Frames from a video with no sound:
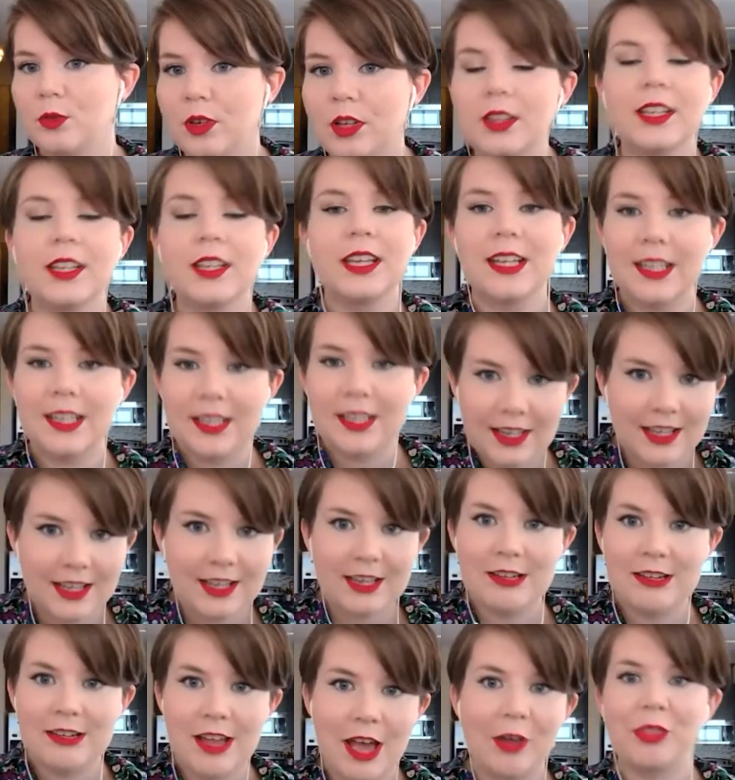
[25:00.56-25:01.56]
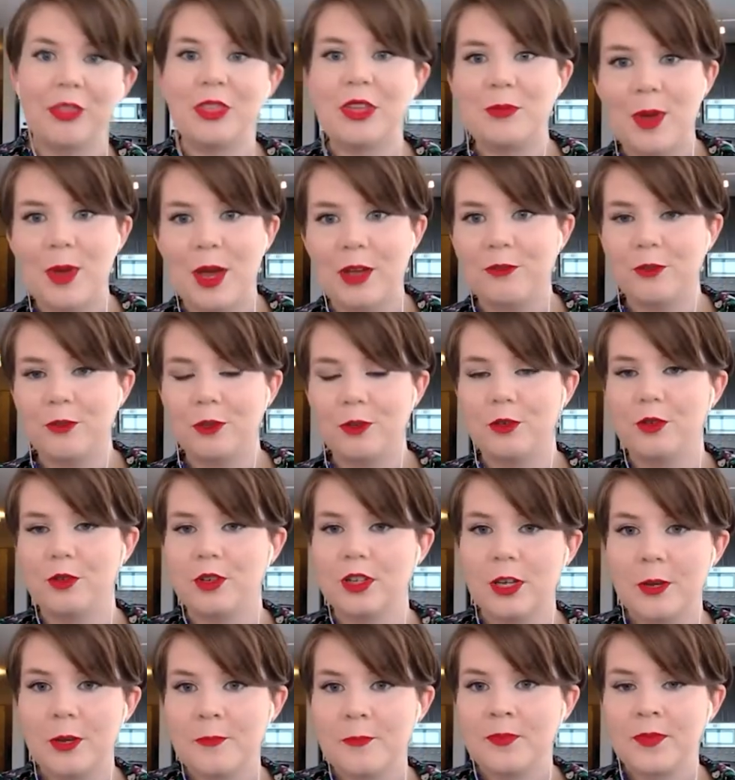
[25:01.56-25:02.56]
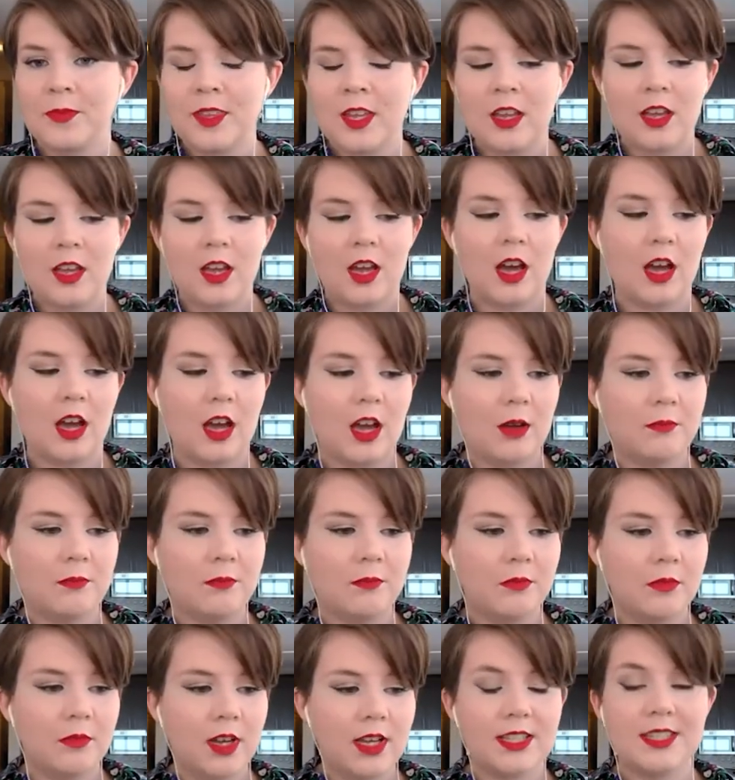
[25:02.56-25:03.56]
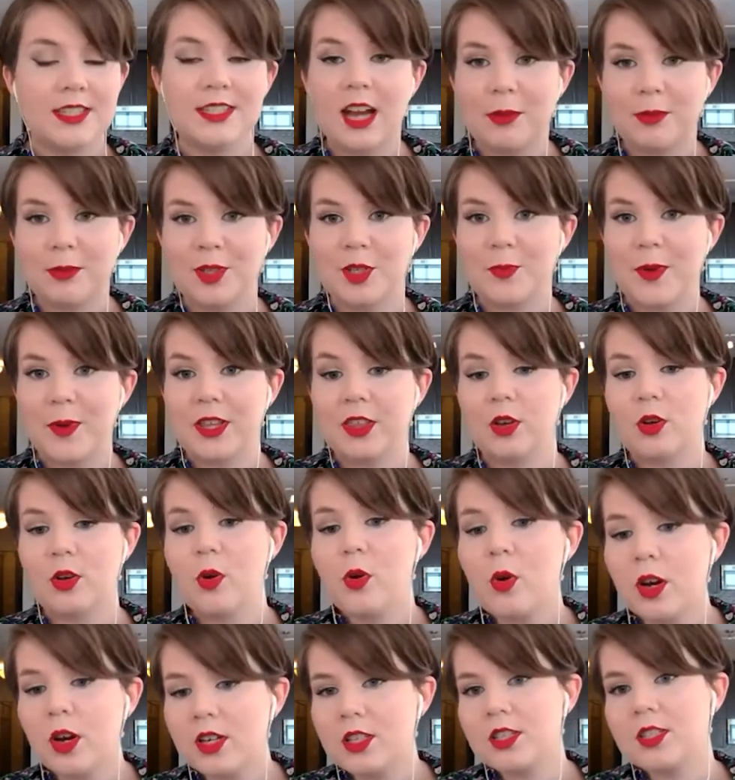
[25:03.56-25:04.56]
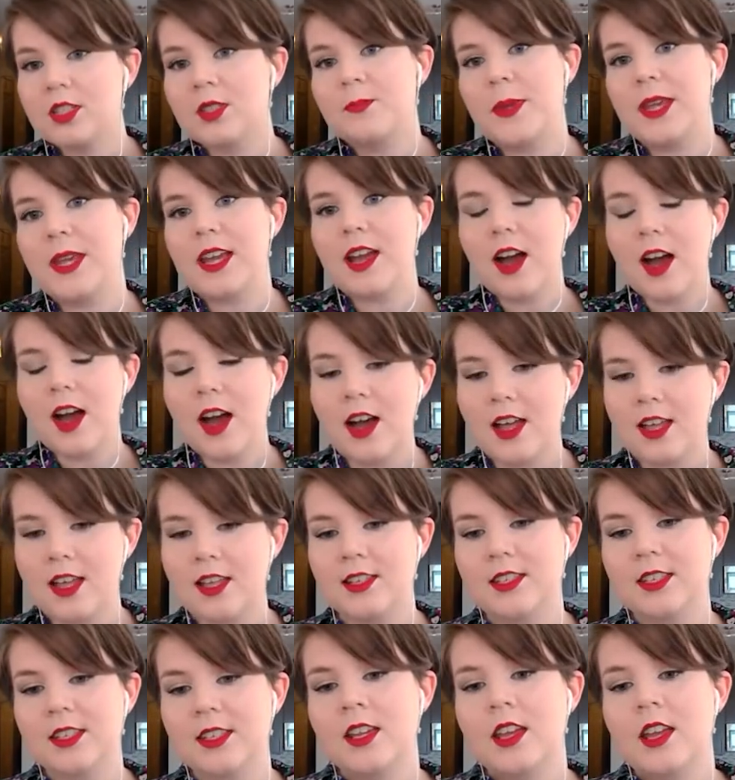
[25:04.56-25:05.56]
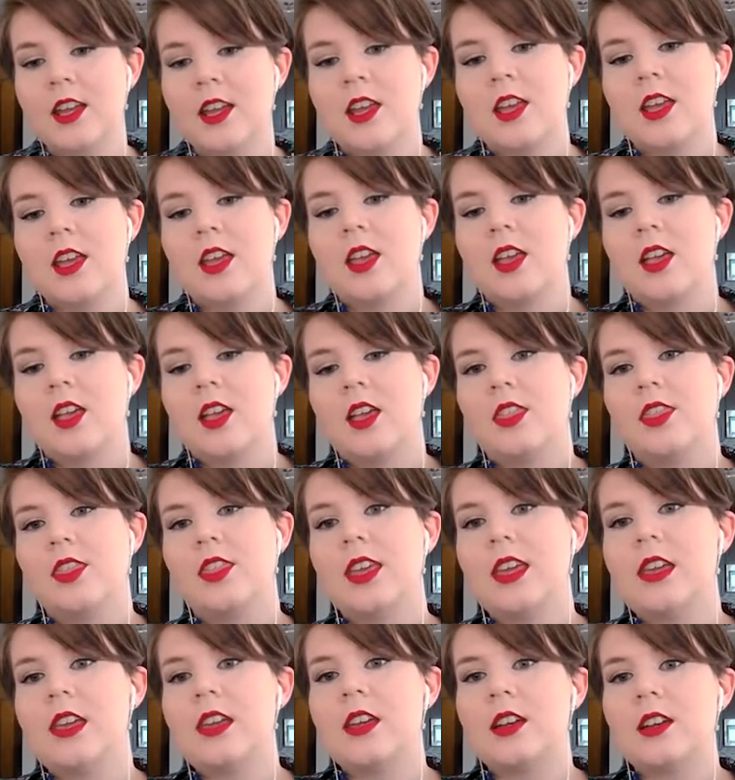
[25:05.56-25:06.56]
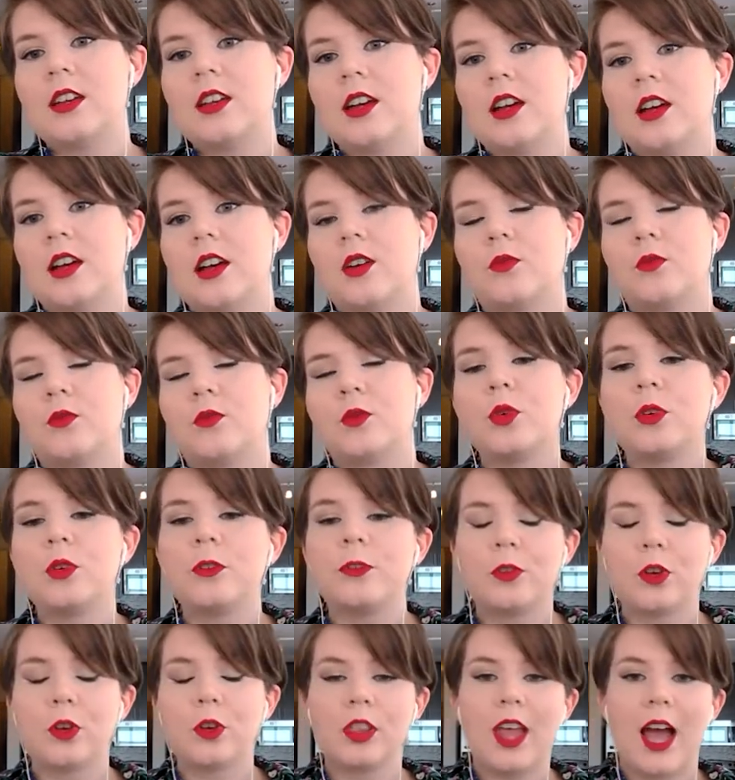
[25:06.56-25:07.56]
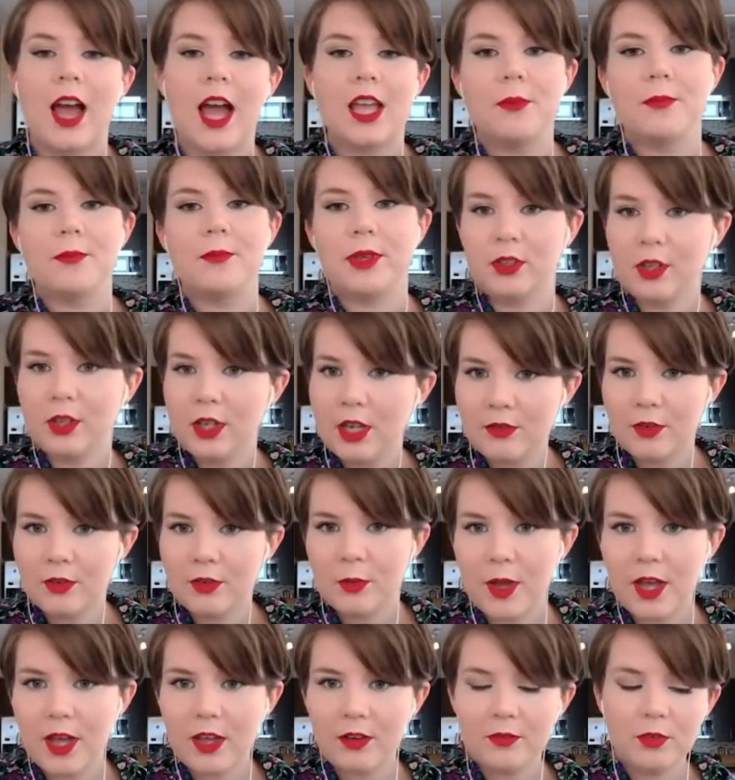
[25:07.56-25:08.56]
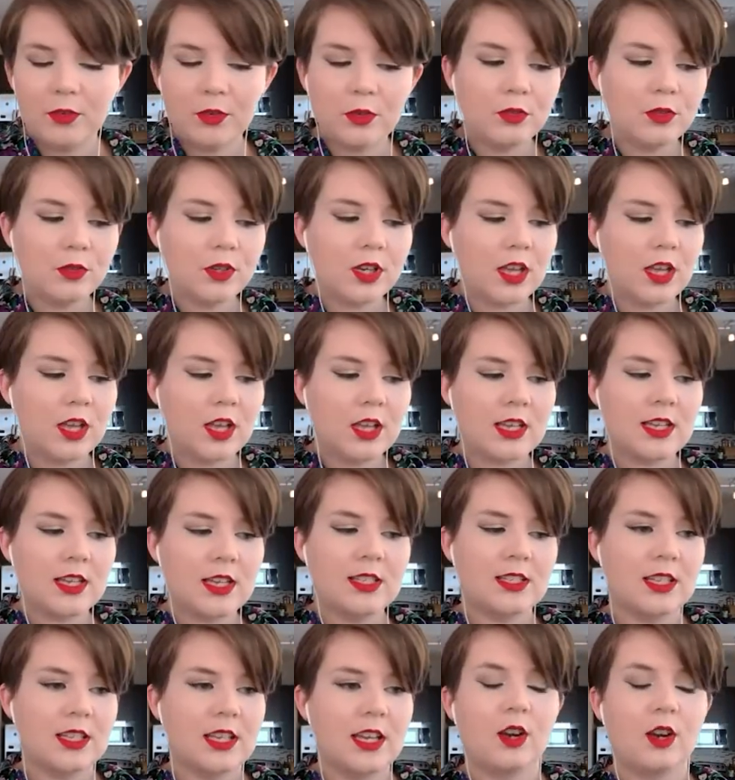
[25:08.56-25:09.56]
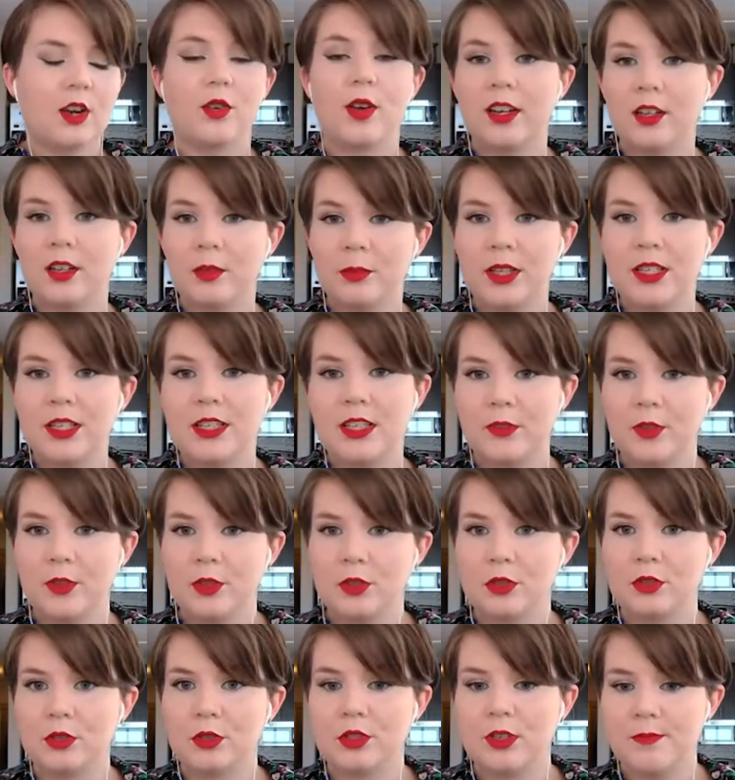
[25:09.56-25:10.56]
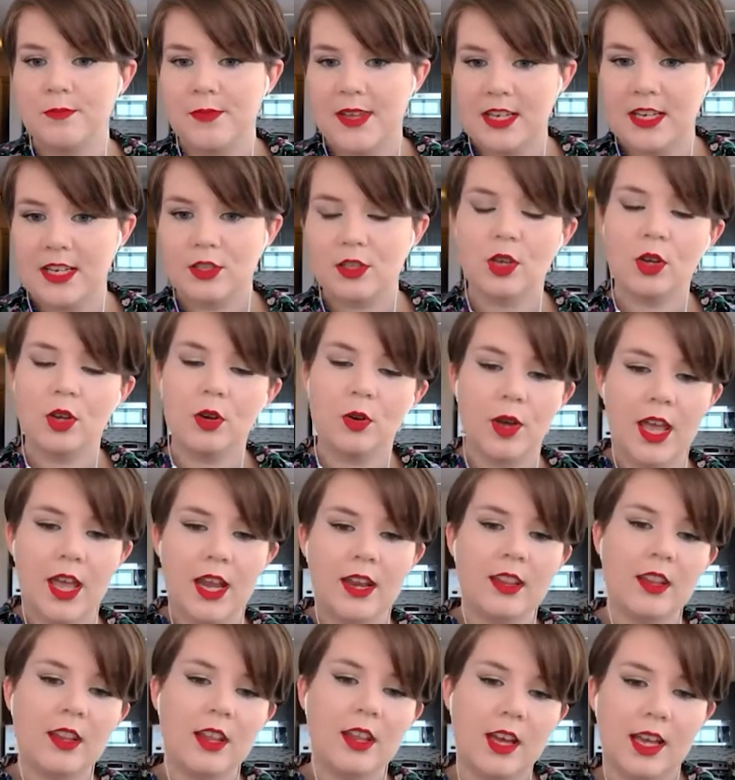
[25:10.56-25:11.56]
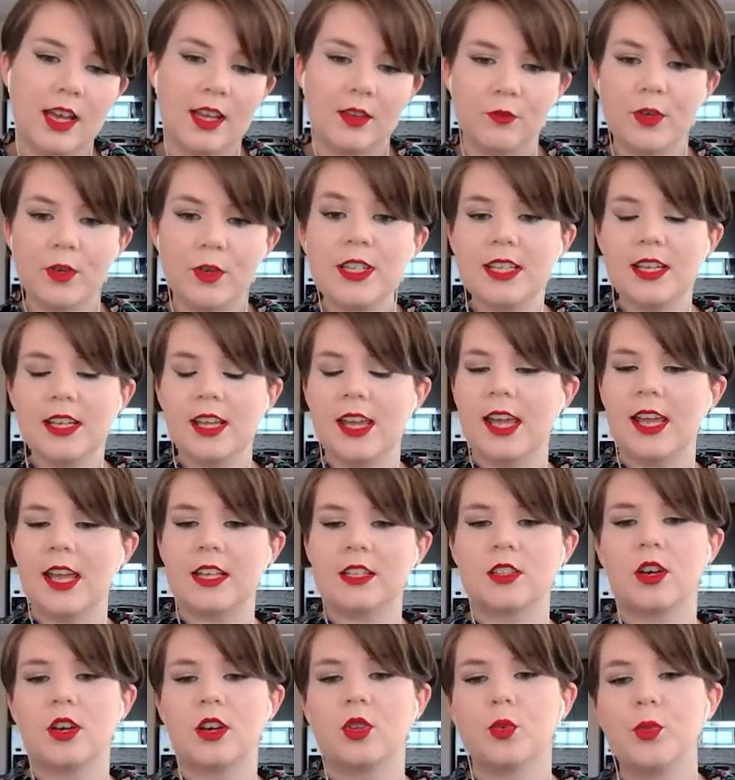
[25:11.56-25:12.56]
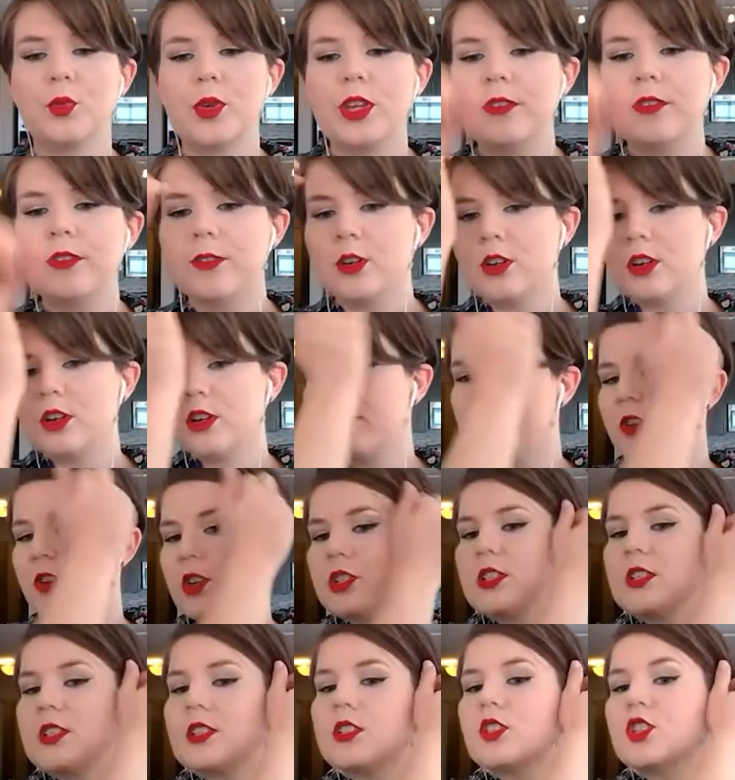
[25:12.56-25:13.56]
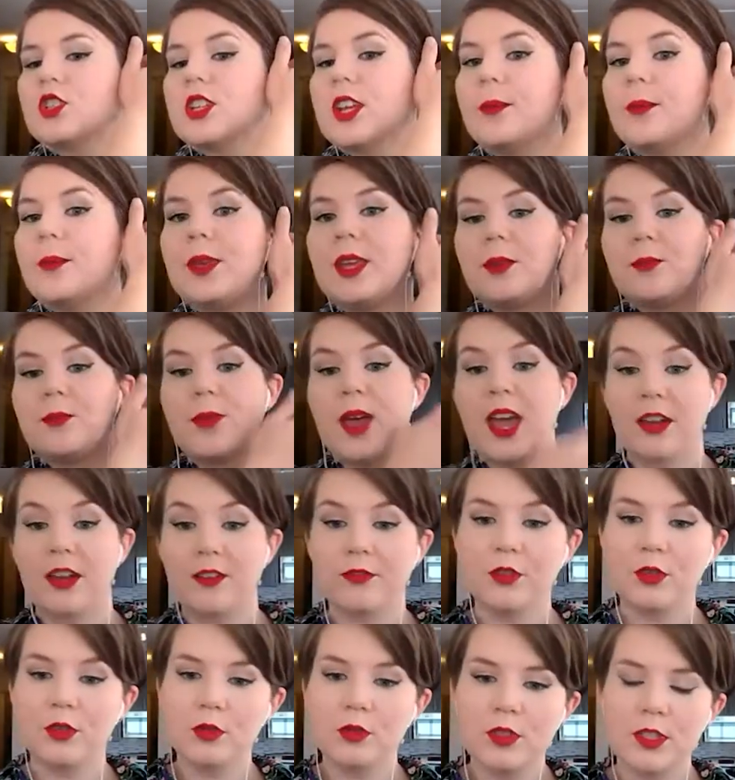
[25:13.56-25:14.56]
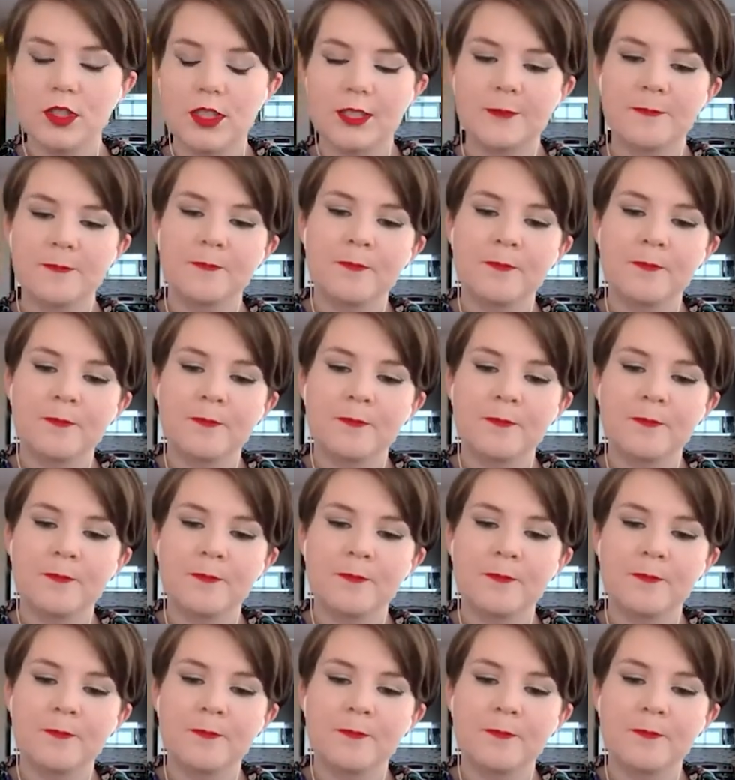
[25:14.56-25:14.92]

clean and healthy pet food established by the courts, because the rule for liability for pet food is incredibly difficult to meet. So in a recent case called Weaver versus Champion Pet Foods,